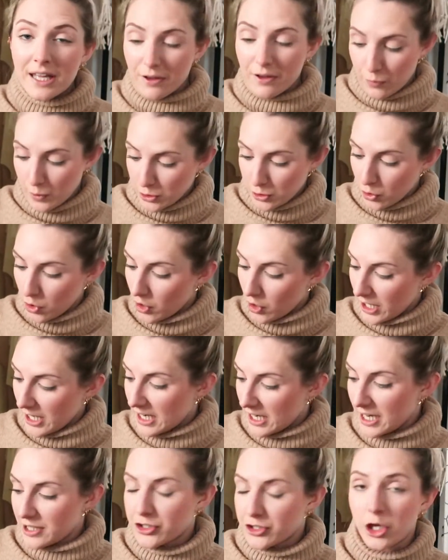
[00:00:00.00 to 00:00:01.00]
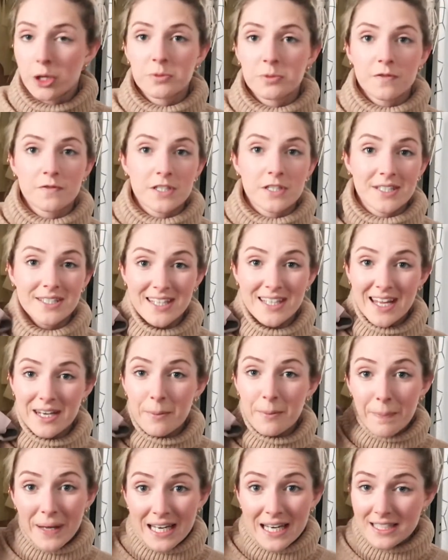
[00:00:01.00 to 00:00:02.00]
if we're talking in terms of
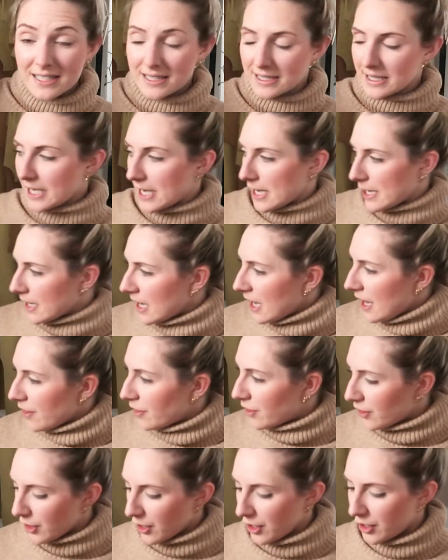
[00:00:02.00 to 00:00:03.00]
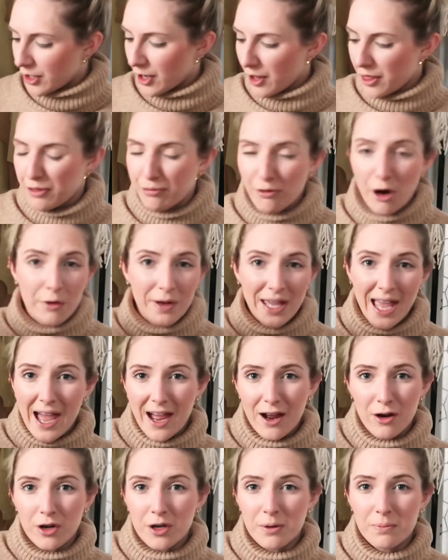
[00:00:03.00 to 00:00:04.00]
sustainability, then throwing it
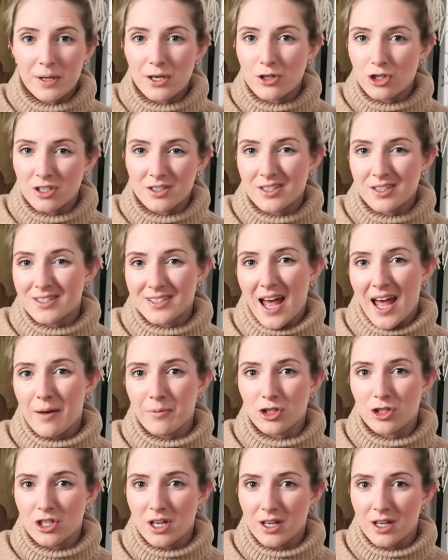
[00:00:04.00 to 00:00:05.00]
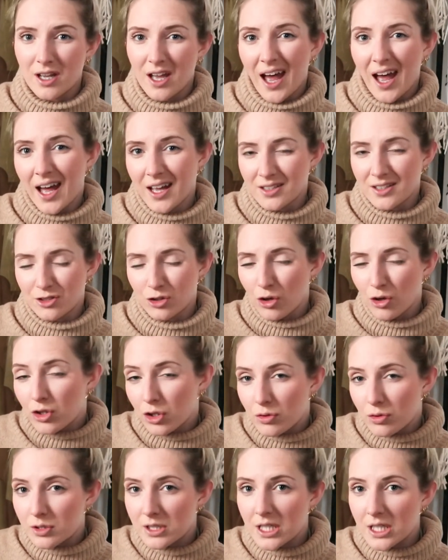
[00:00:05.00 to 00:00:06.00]
out can be just as damaging as not
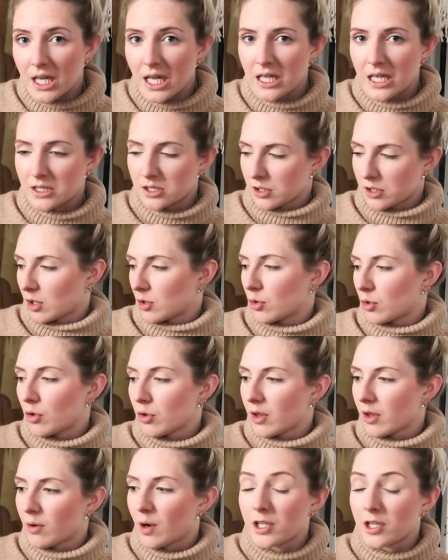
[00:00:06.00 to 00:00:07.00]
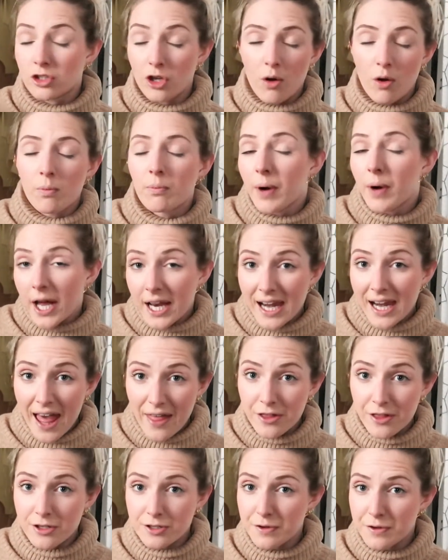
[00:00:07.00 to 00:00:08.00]
using it. So although I don't buy
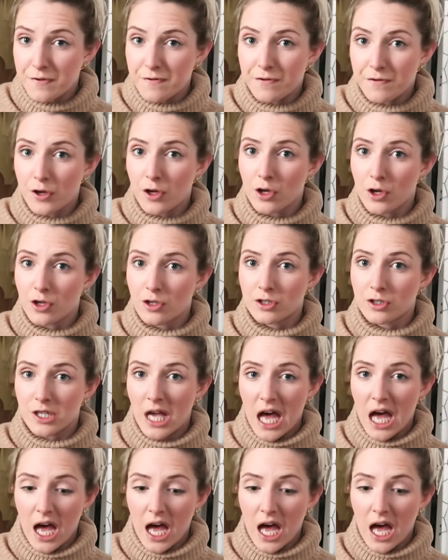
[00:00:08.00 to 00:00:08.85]
leathers and furs